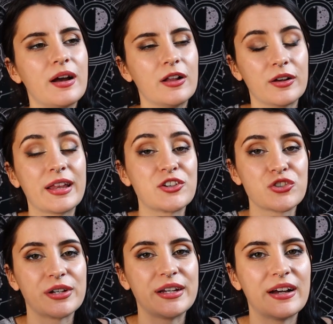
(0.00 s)
along that
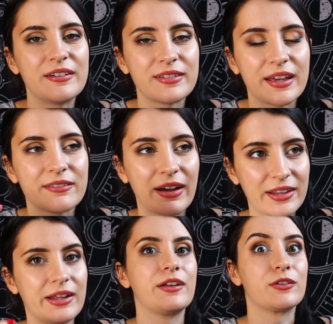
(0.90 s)
journey of like
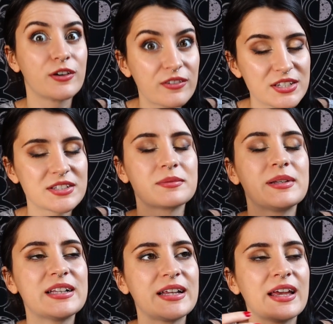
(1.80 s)
regulating their nervous system,
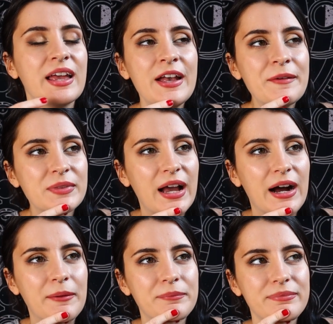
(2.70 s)
healing,
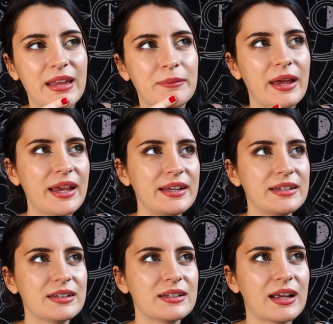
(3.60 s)
um, they
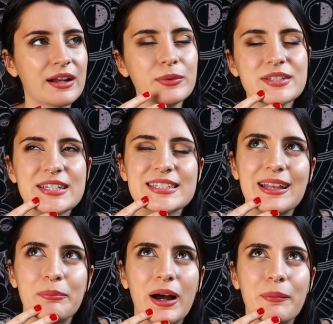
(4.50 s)
may, I don't want to say
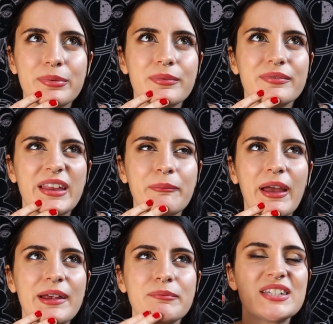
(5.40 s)
slip up, they
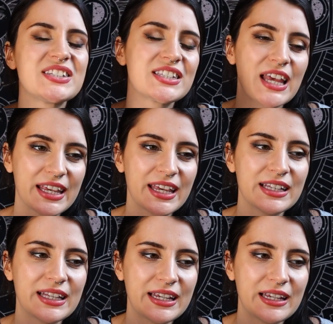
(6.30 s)
may
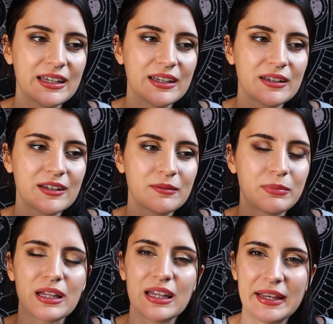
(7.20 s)
mistakenly
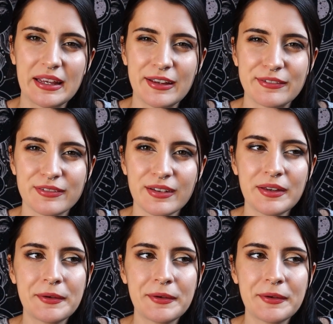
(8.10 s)
believe